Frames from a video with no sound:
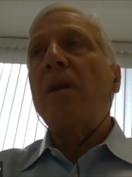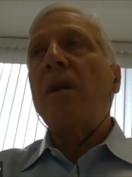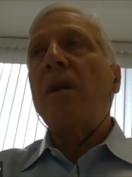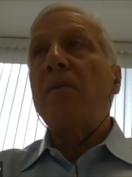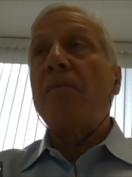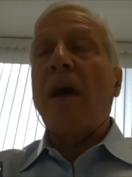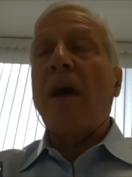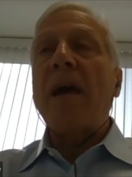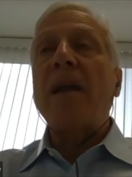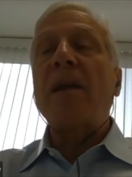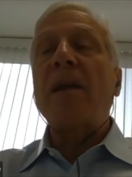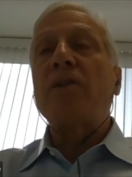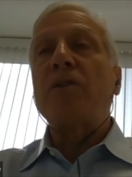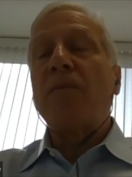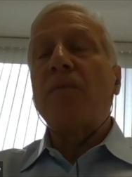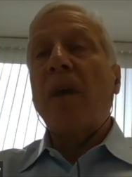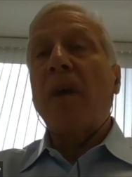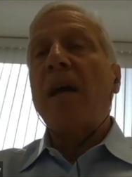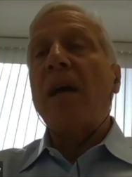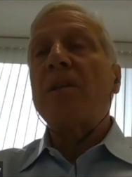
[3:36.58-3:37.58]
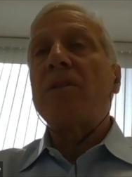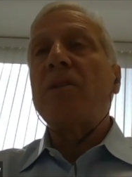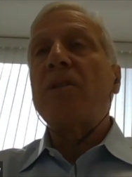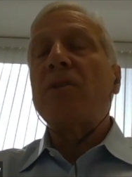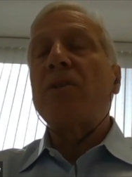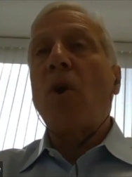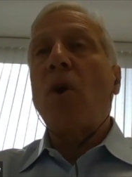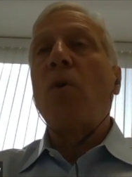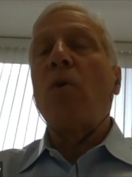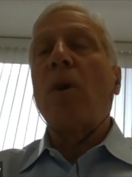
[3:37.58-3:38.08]
advantage of GaN is
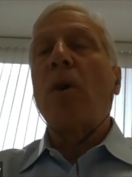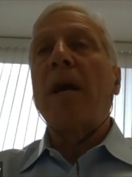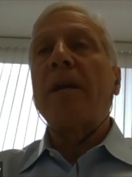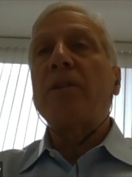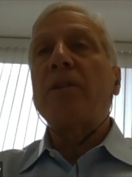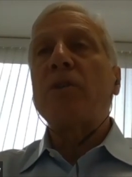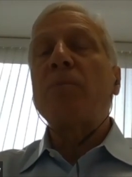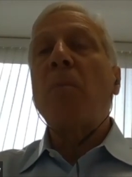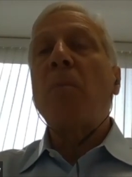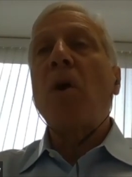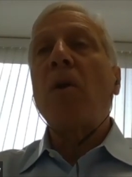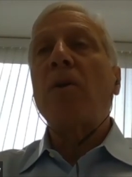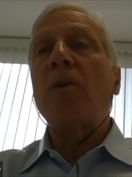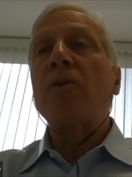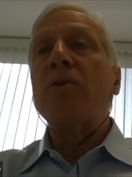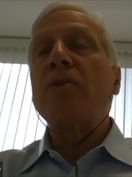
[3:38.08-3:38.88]
it's a whole lot smaller,